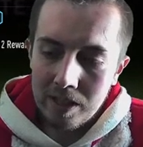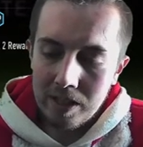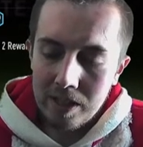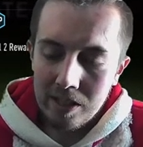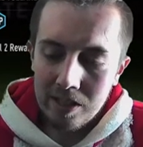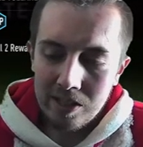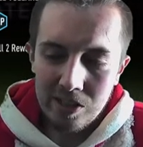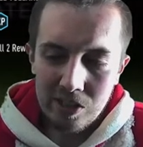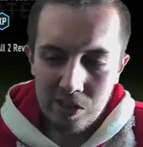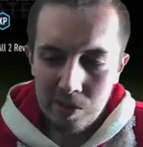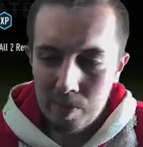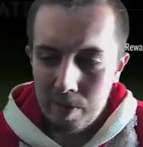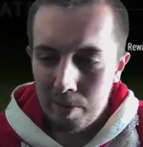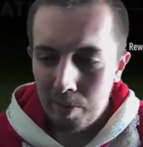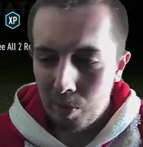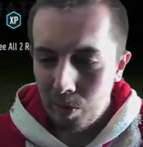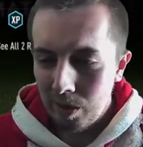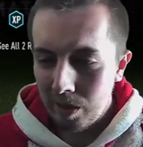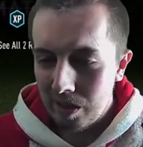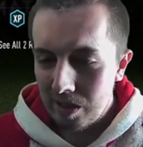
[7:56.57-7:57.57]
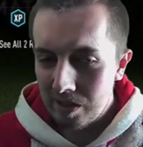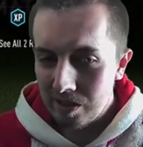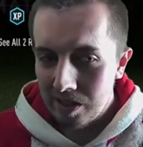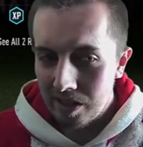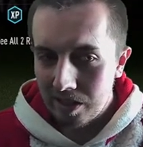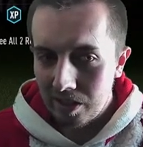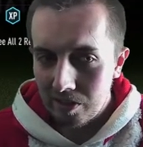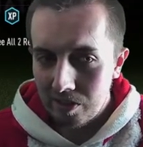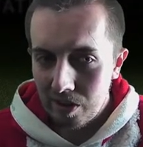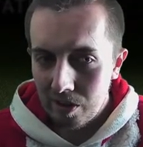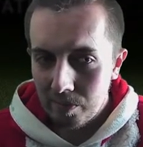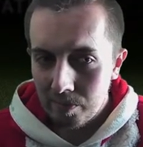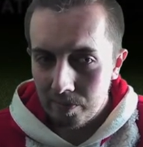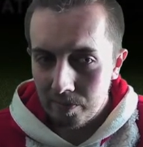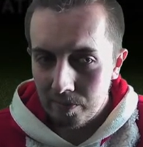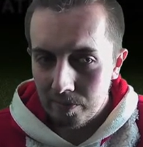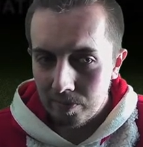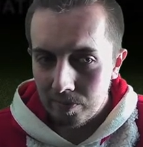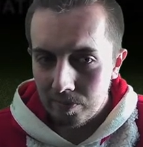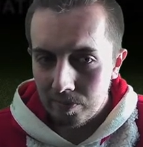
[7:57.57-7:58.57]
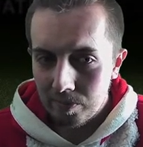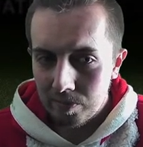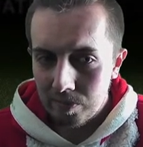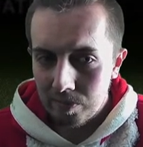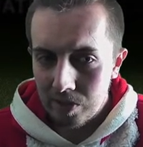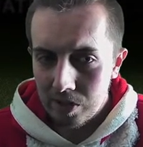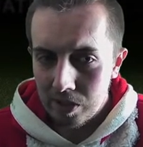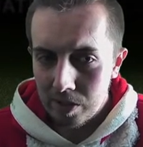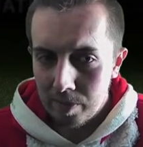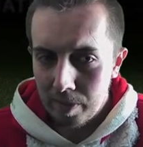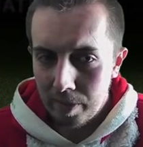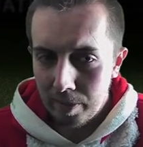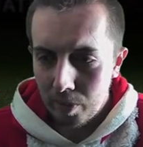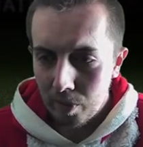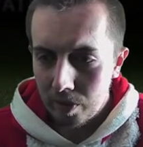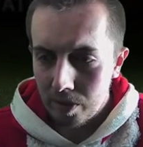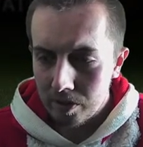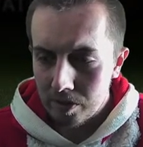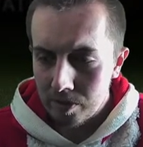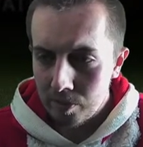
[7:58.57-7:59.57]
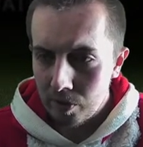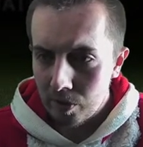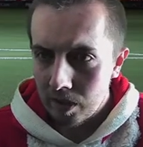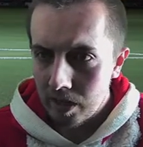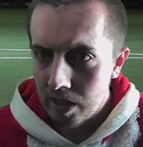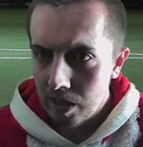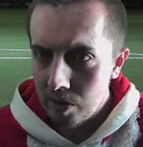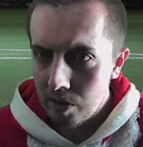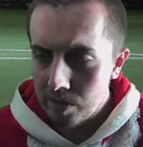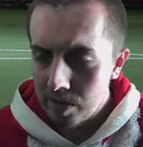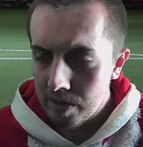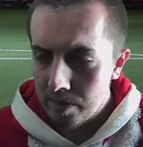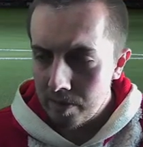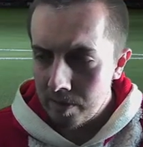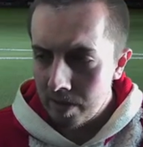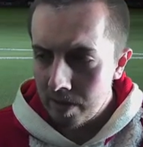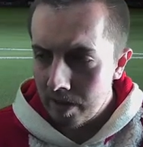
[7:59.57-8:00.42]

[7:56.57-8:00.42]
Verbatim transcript: It's just a bit pointless. I don't know. Just a bit pointless. I'm not going to use him.